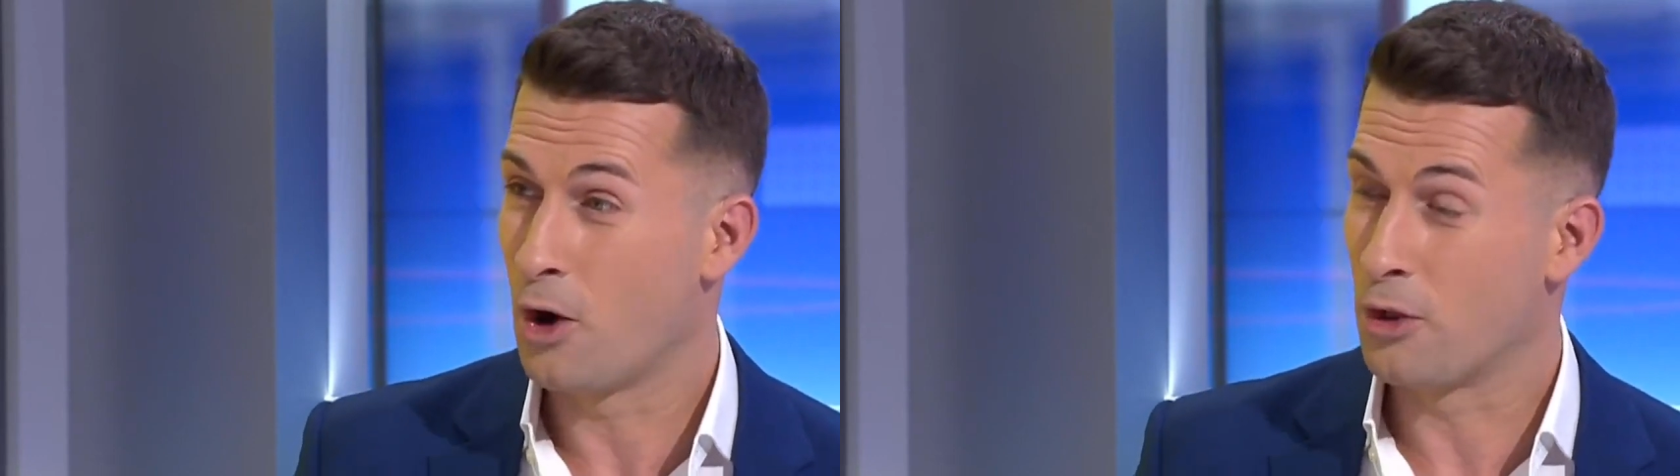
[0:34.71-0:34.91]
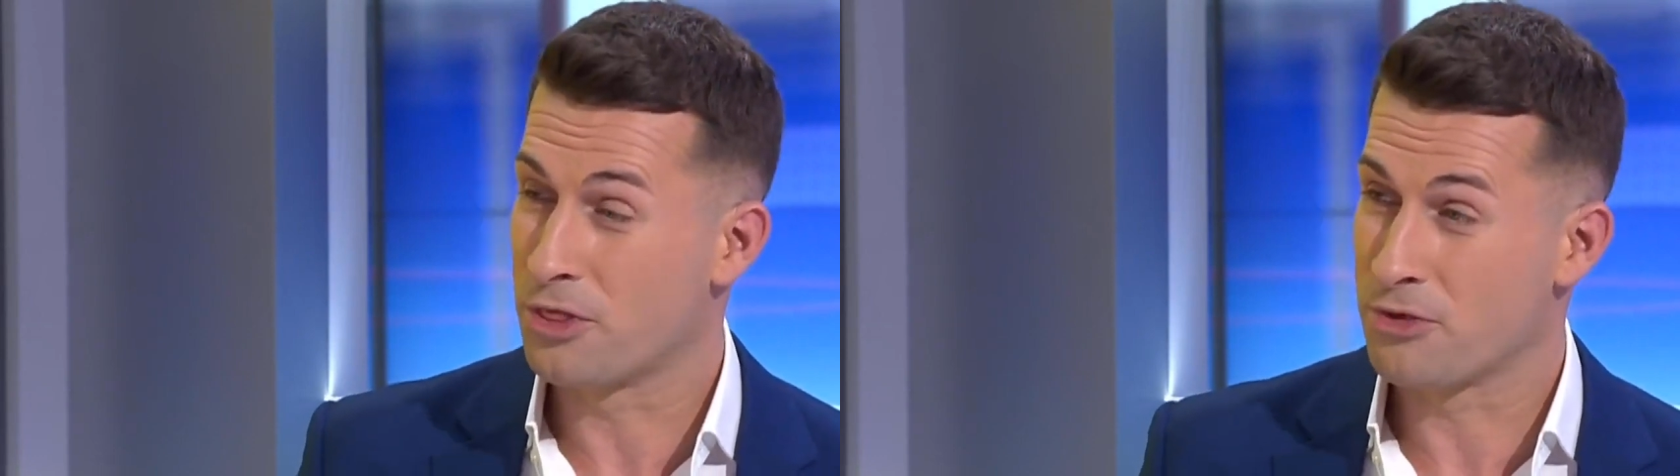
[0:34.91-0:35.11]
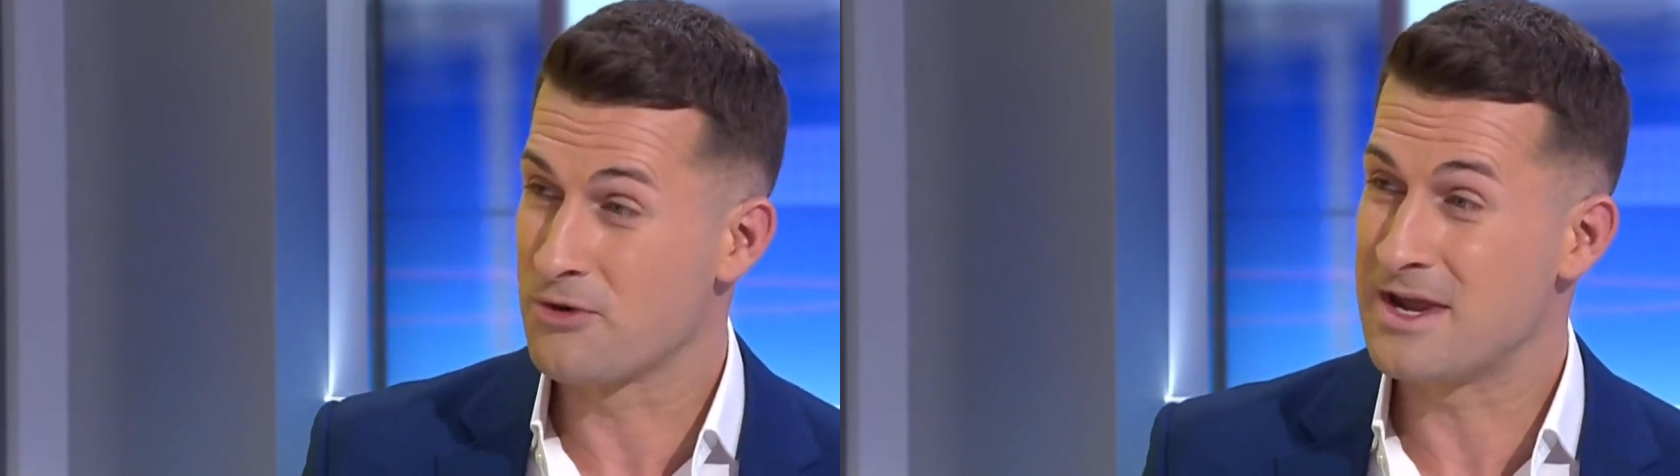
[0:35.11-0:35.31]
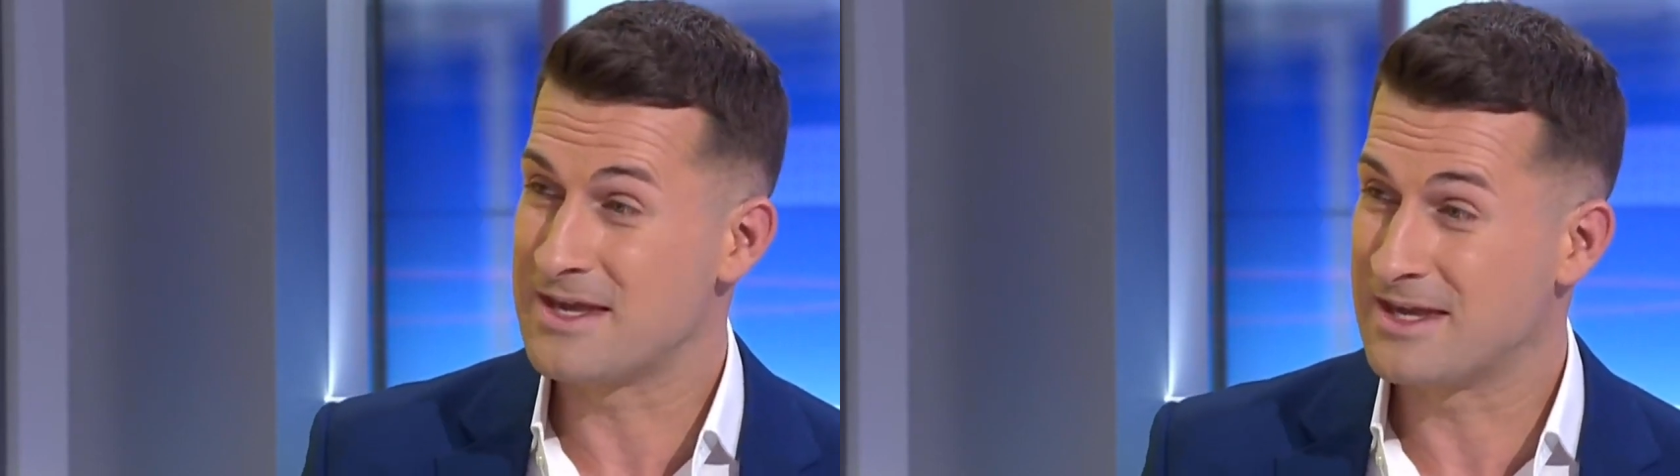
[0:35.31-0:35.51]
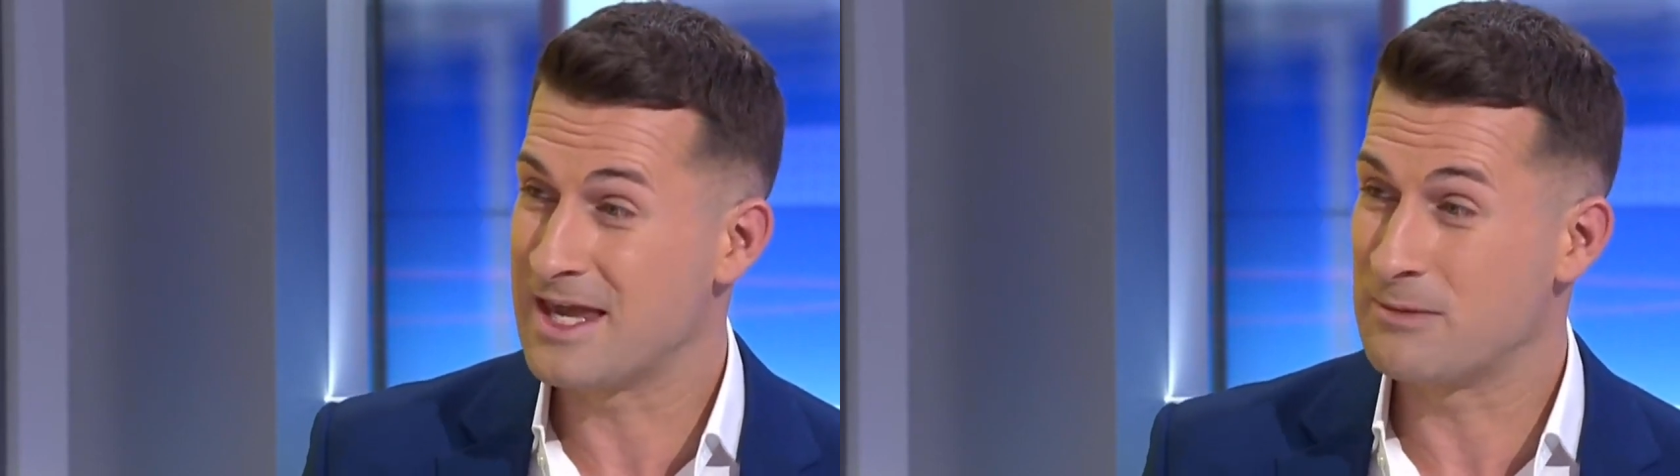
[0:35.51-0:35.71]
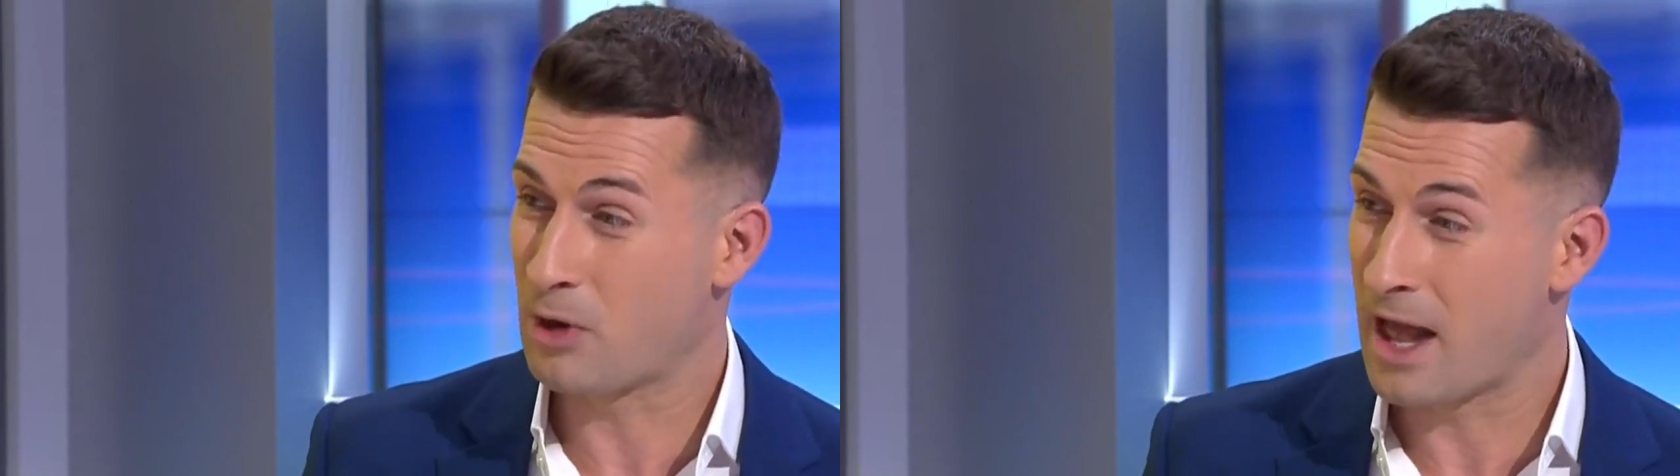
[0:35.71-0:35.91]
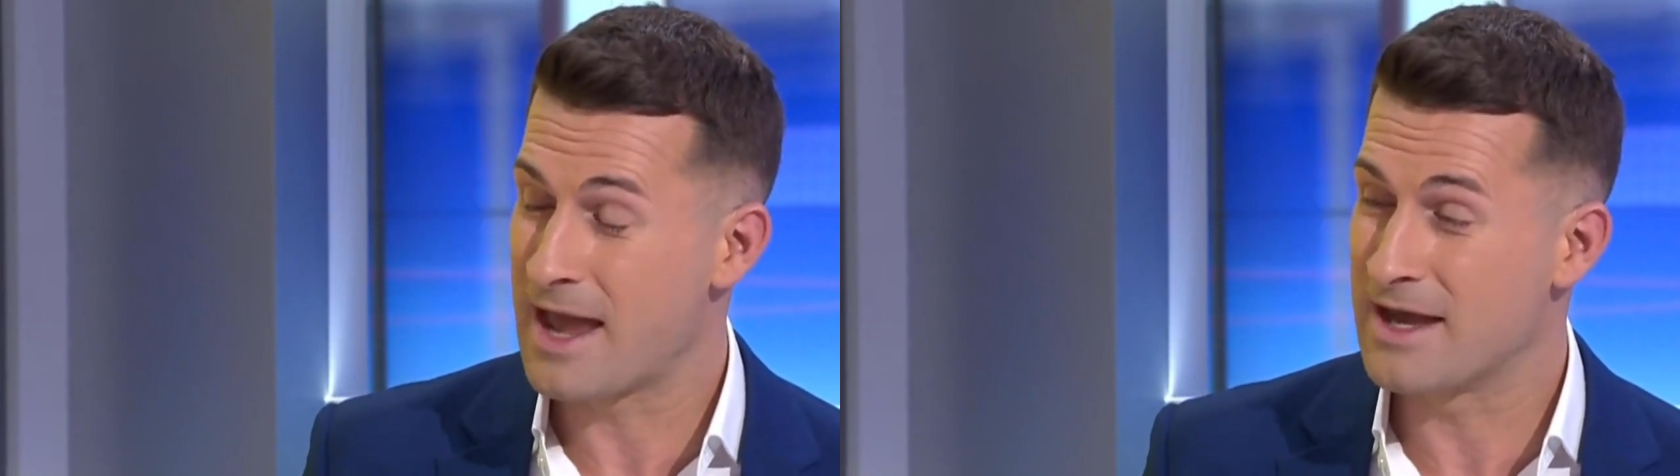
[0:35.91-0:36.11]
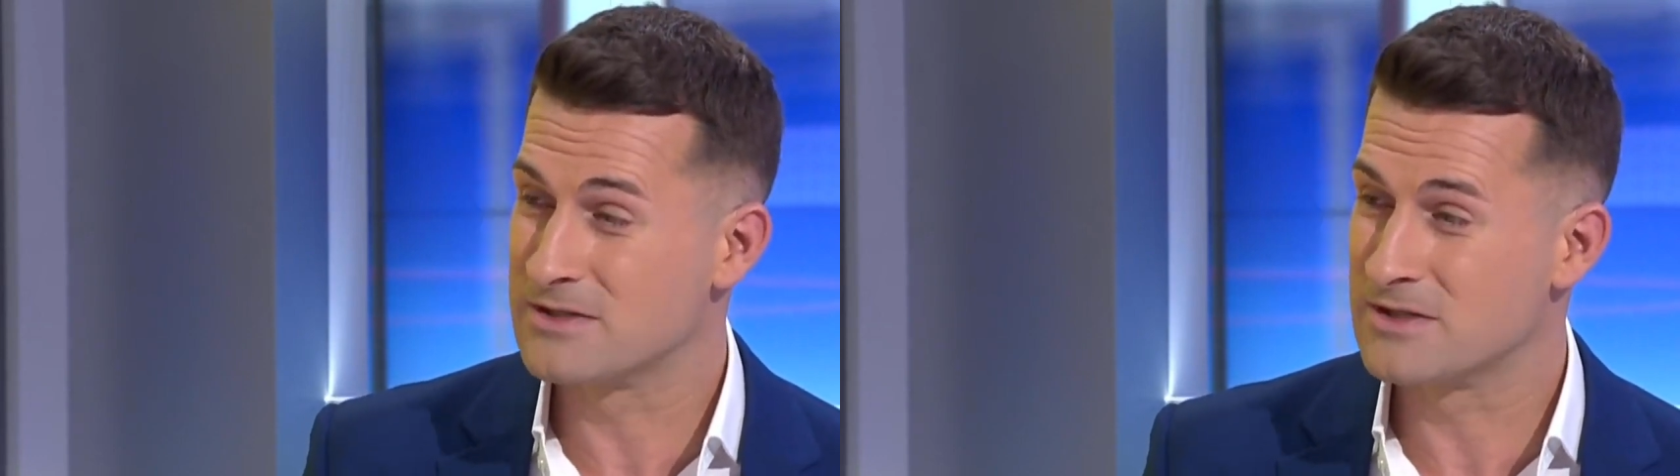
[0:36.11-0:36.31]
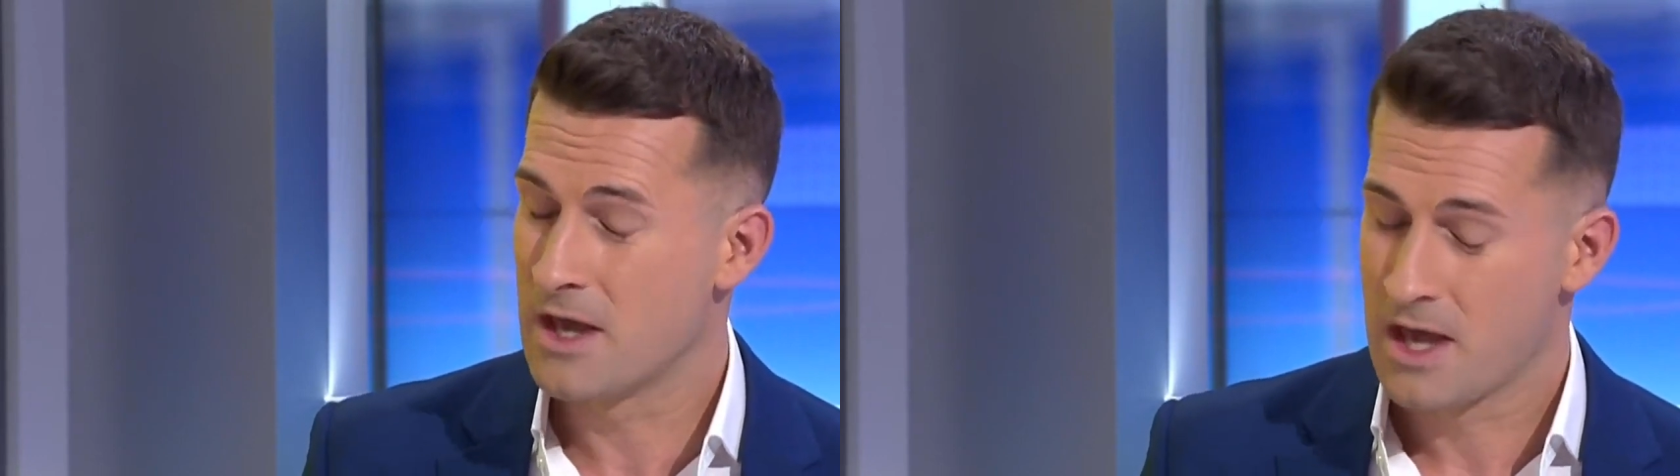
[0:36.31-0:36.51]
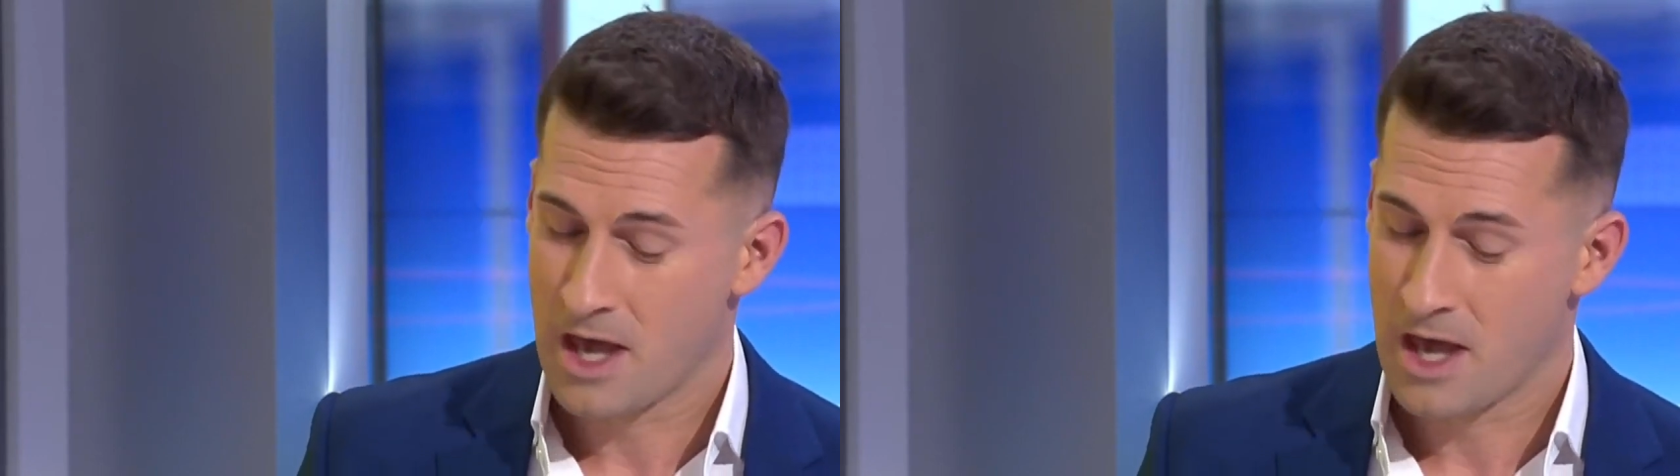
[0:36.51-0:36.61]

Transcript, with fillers: on three key players,